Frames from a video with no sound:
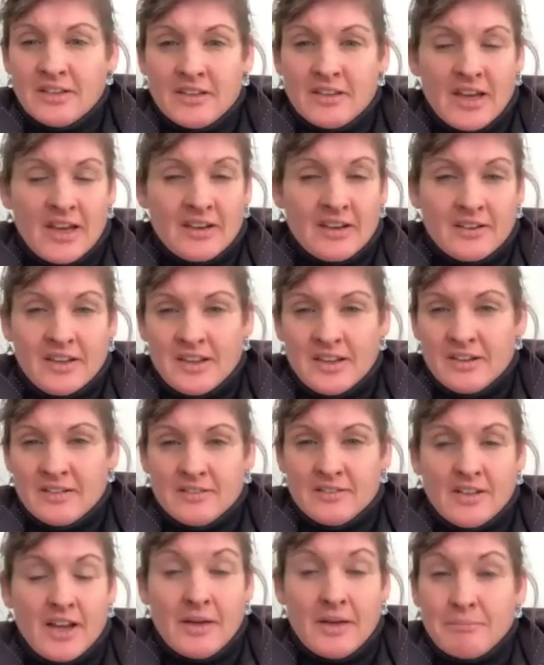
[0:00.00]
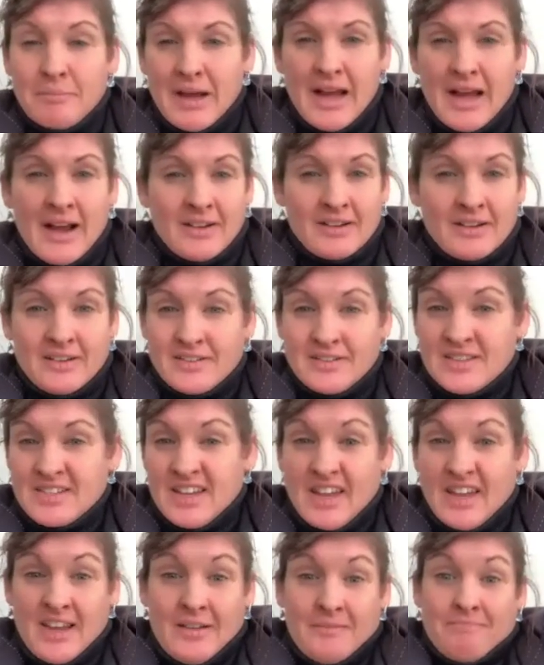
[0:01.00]
that can come back and
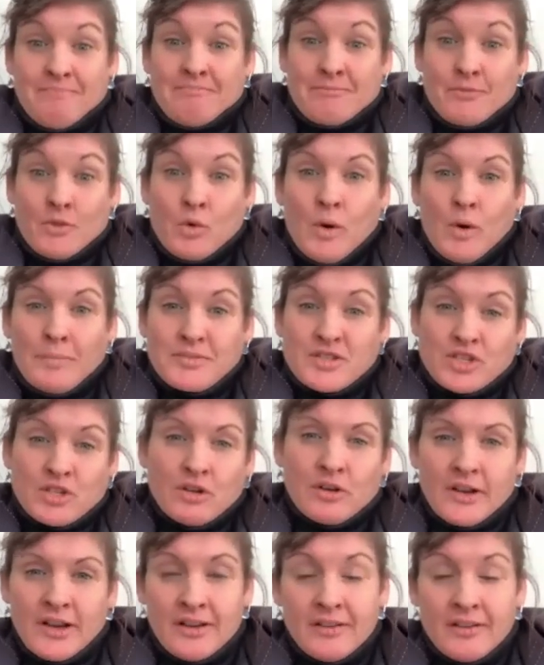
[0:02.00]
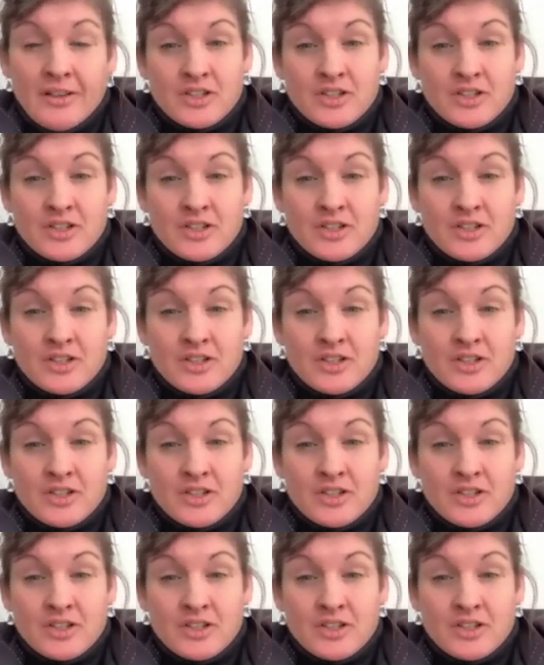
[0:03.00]
say, whoops, sorry.